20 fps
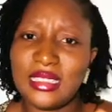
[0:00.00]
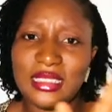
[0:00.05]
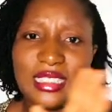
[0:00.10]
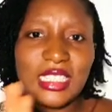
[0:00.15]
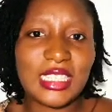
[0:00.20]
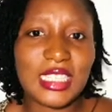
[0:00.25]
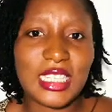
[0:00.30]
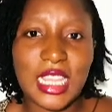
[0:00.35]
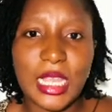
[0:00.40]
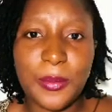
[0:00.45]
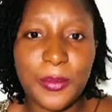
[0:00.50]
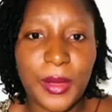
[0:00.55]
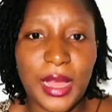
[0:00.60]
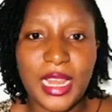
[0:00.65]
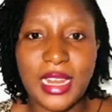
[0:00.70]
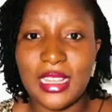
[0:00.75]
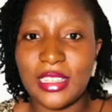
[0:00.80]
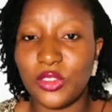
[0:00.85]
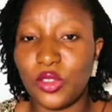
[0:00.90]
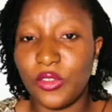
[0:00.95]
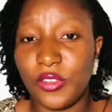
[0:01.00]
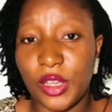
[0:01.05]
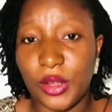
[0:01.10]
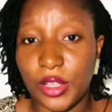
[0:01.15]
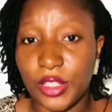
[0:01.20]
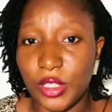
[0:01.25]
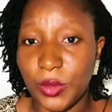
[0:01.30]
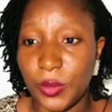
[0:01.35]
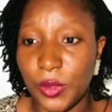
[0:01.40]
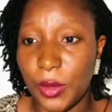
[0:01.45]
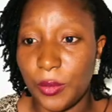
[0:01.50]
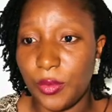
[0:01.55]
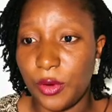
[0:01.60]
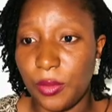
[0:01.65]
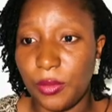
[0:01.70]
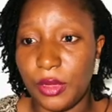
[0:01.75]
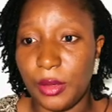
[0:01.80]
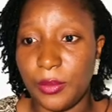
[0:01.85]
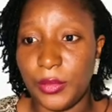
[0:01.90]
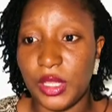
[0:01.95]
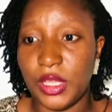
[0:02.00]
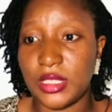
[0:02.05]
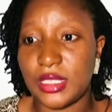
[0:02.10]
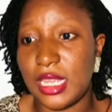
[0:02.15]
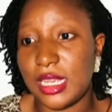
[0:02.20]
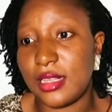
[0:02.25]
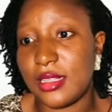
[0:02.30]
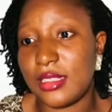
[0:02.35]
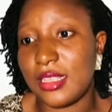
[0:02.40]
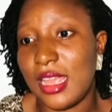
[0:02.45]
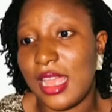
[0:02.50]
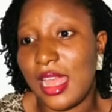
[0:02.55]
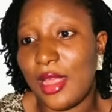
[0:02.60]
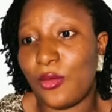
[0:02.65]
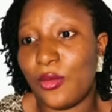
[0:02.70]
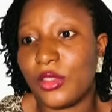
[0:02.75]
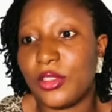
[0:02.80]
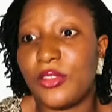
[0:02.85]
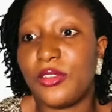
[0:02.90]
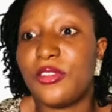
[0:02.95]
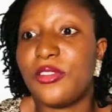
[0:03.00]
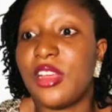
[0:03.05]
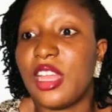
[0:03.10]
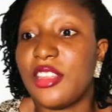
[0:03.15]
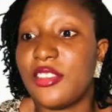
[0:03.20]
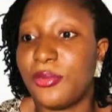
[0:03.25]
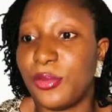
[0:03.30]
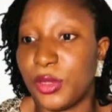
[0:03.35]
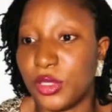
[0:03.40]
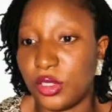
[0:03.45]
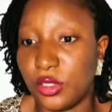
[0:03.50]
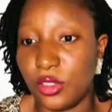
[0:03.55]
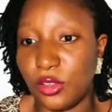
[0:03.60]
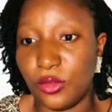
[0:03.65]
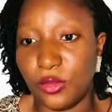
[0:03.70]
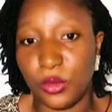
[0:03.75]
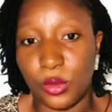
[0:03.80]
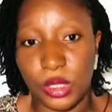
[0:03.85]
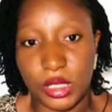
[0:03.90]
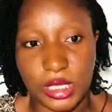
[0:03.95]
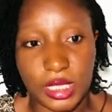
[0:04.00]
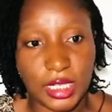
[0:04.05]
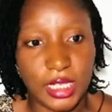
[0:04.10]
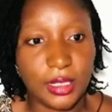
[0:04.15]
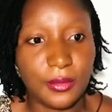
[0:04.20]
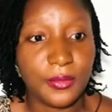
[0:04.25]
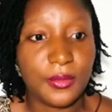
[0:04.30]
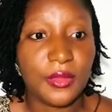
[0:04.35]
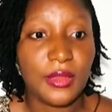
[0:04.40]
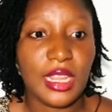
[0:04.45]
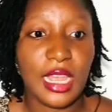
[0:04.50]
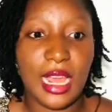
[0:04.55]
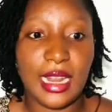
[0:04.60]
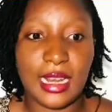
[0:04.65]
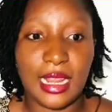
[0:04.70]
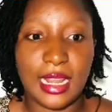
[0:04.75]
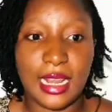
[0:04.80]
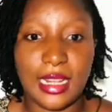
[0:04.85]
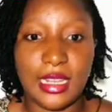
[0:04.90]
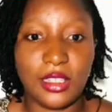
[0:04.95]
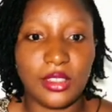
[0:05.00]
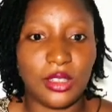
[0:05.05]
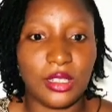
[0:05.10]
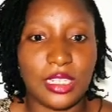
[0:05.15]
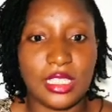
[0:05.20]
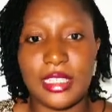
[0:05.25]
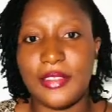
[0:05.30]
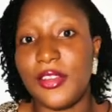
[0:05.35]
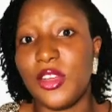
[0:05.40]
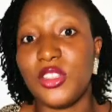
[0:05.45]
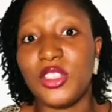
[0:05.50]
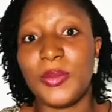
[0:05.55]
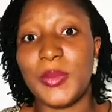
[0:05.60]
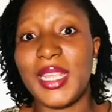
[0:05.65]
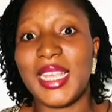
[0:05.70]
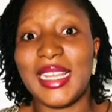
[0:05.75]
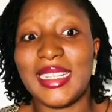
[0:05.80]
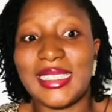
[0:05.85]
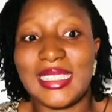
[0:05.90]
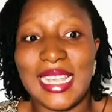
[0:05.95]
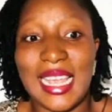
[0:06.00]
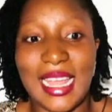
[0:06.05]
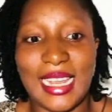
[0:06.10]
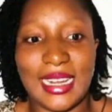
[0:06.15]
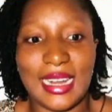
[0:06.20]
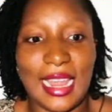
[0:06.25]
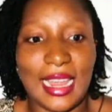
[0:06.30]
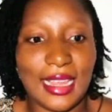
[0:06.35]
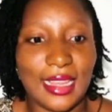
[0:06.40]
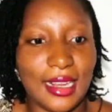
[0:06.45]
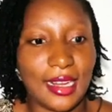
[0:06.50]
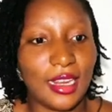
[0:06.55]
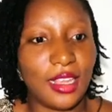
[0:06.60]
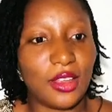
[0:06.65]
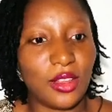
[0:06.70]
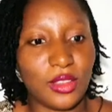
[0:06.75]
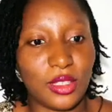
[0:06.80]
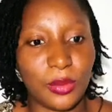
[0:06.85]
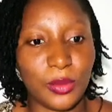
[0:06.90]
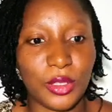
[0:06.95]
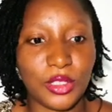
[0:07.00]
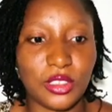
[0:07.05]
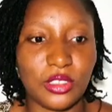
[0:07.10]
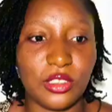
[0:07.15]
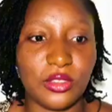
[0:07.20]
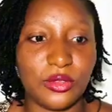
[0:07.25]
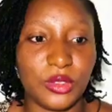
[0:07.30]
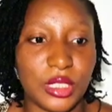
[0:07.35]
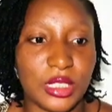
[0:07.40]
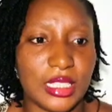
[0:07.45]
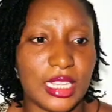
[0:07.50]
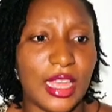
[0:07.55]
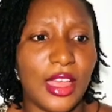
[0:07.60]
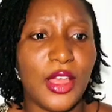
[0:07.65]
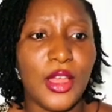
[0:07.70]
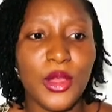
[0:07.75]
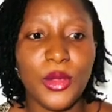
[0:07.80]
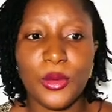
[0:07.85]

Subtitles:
This keypad is never going to be a problem because I can say I want 5 bottles of water and I click on it. If I want to make it 10, I can click on the bottle of water.